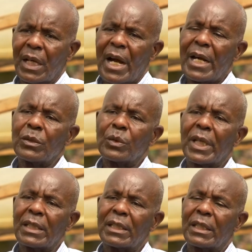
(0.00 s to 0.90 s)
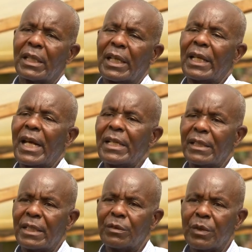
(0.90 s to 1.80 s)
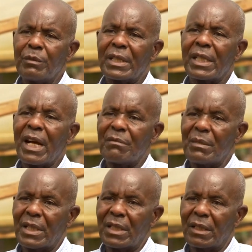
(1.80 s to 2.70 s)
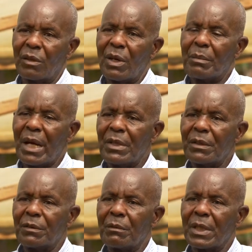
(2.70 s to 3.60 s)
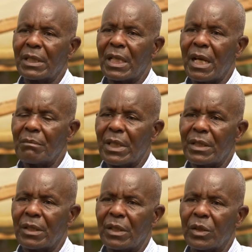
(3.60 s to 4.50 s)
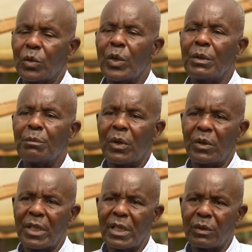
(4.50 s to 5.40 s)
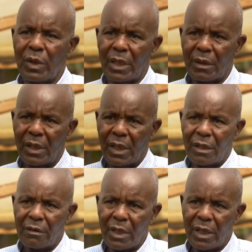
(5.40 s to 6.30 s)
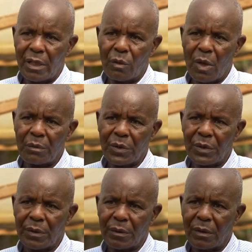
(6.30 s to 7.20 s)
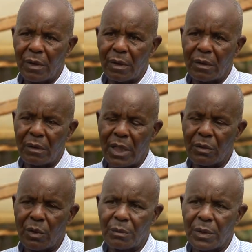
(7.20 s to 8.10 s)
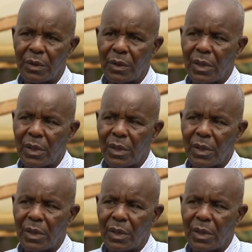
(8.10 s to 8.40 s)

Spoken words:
has to get a license from his government or a permit from his government to import these worms or red worms.